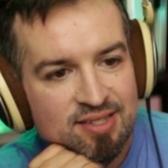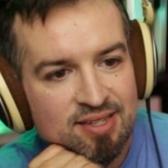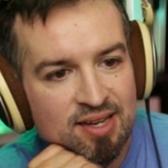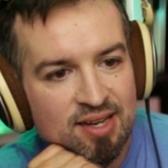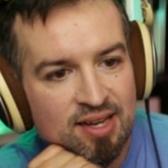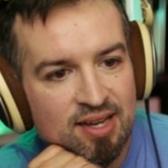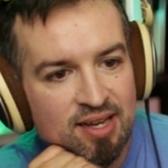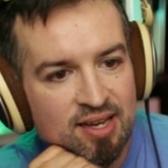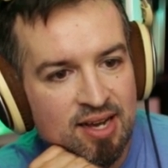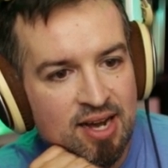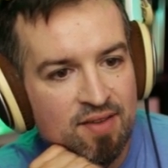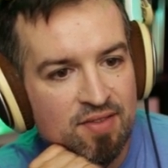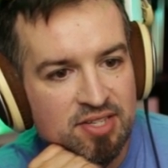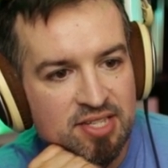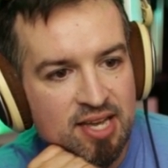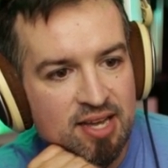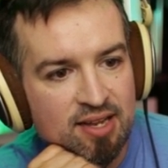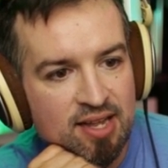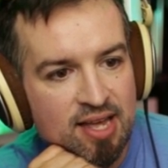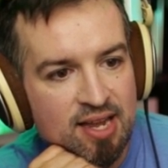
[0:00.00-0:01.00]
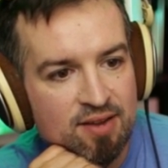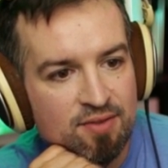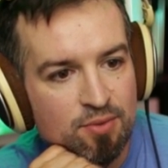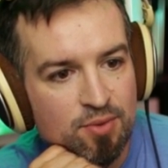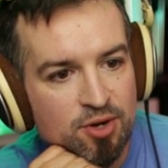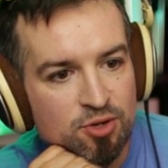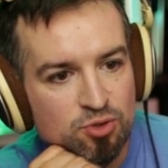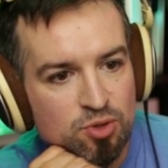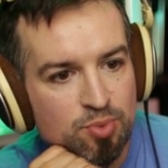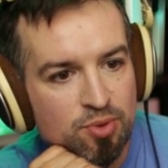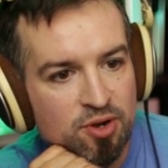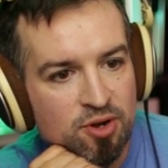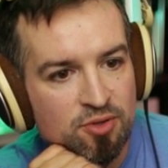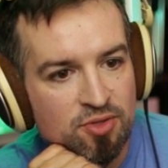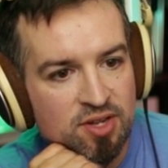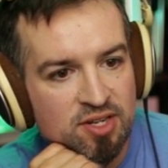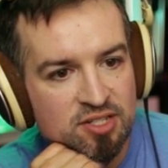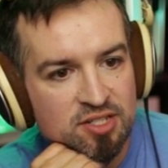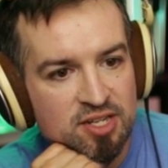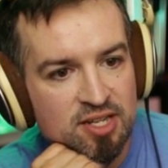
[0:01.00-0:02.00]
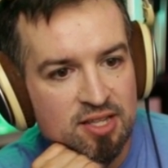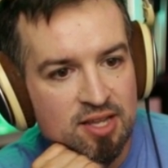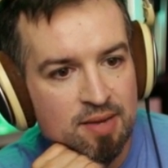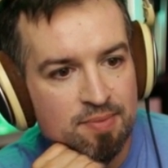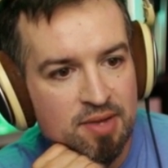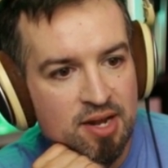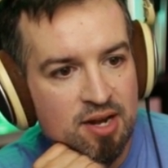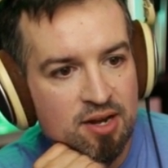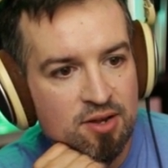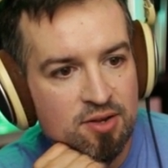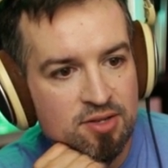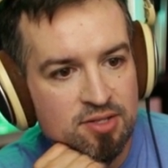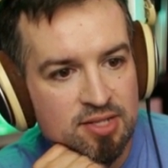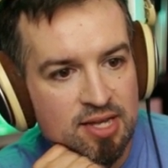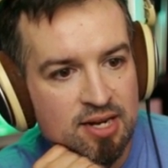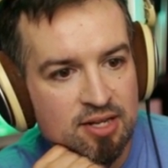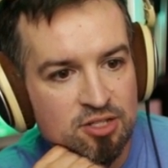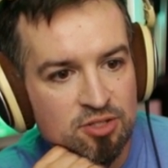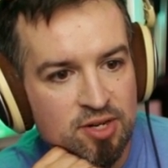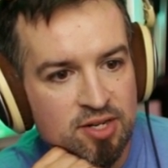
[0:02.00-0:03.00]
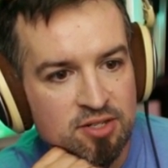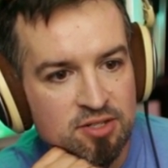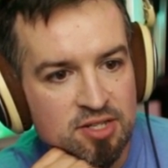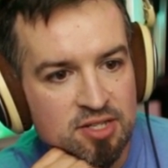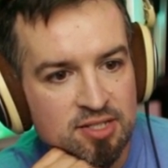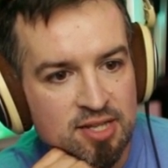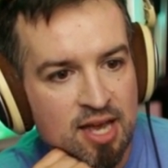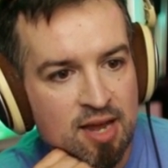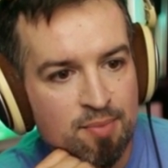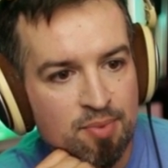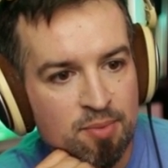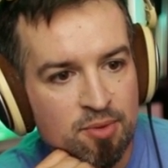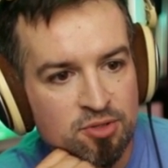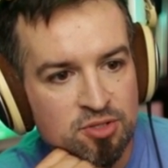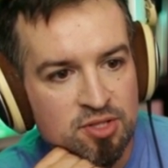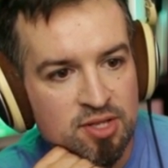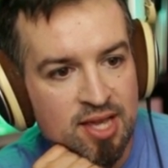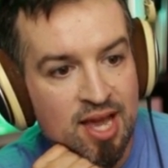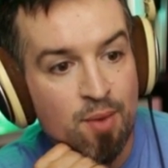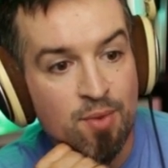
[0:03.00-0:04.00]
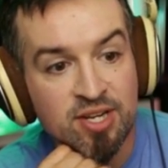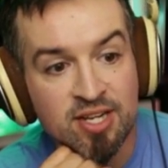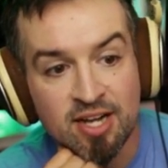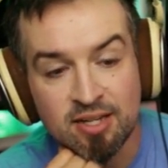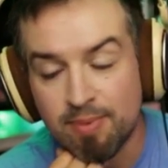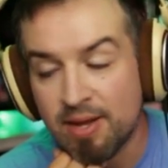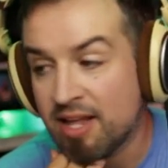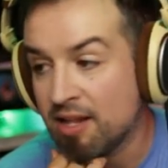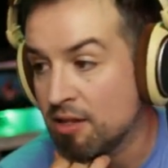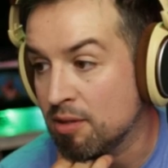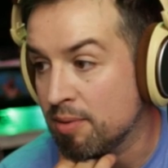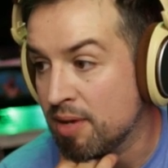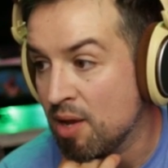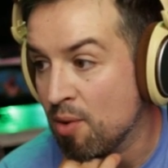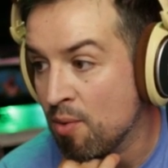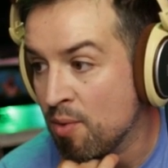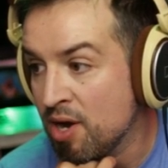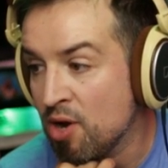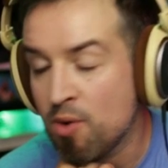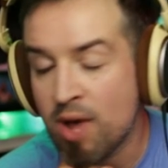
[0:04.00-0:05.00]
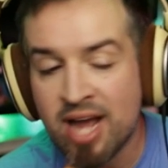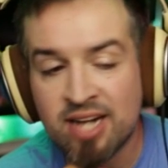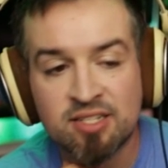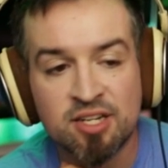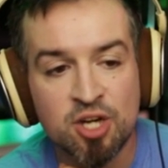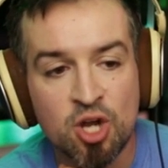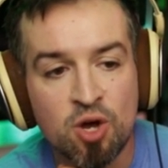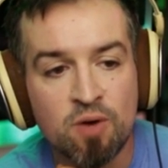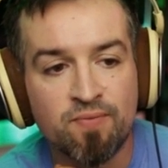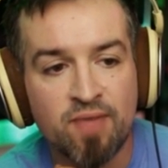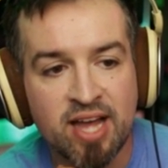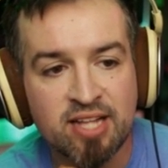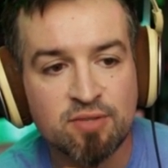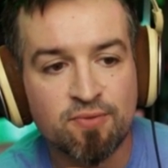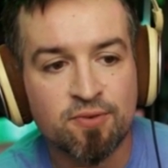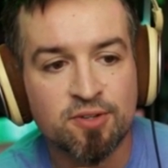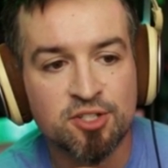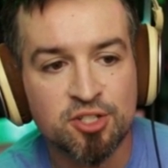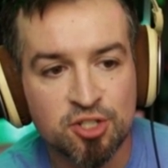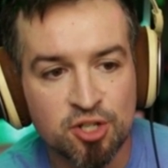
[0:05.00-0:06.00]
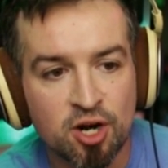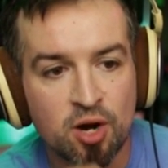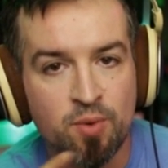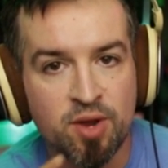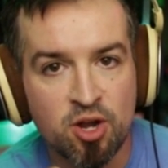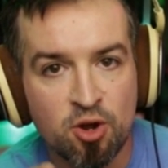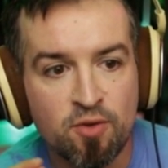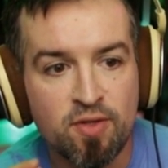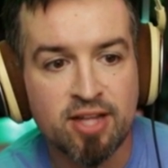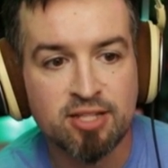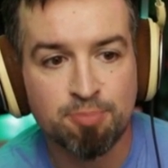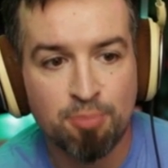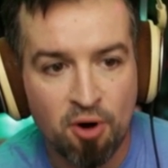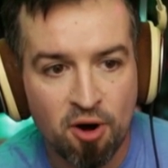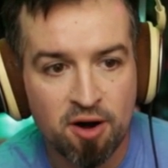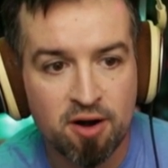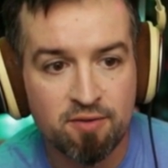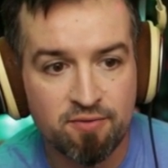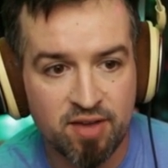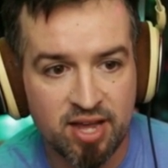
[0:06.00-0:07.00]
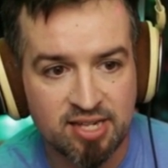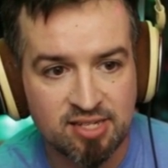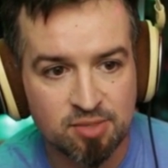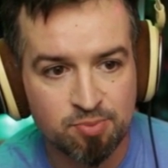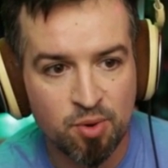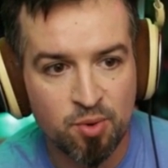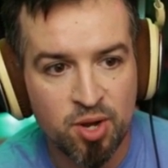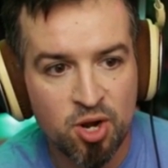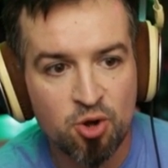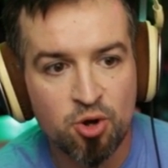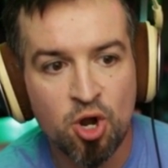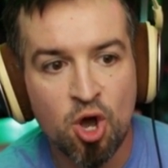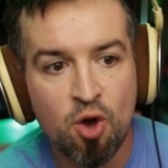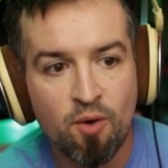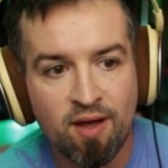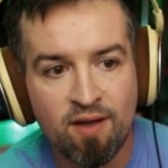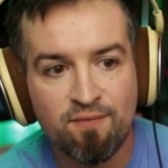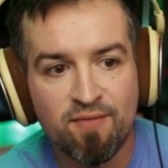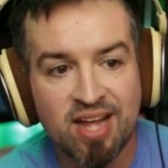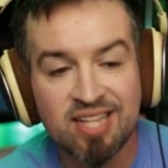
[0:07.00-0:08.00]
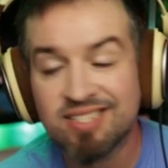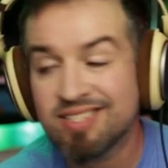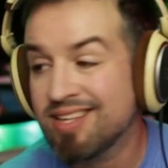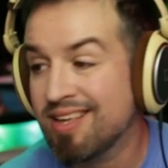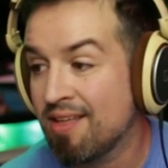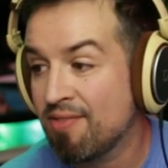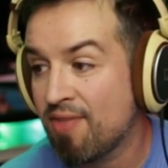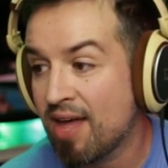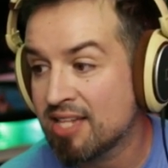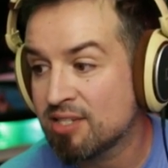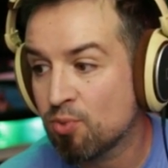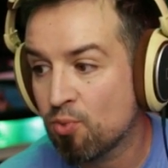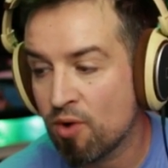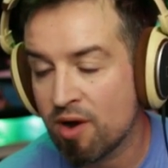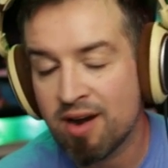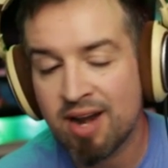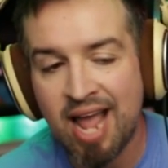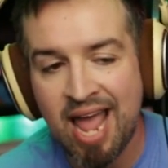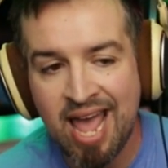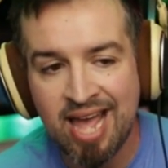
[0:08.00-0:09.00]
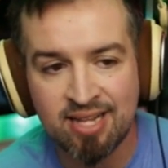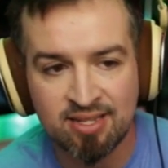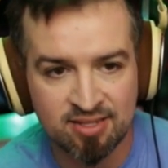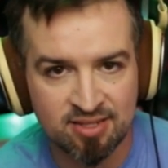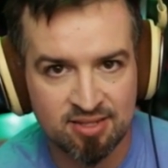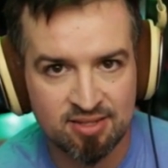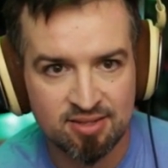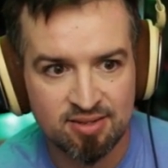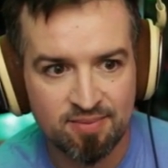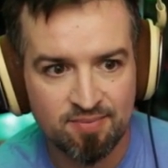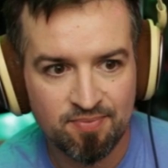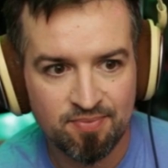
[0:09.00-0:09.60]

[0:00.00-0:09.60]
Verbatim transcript: Uh, caught the tail end of the Windows one point oh thing. Did you get the updated news that it's Stranger Things time promotion? Yeah, we talked about it a little bit. We don't actually know if that's for sure. We know that's part of it, but we don't know if that's if that's where it ends.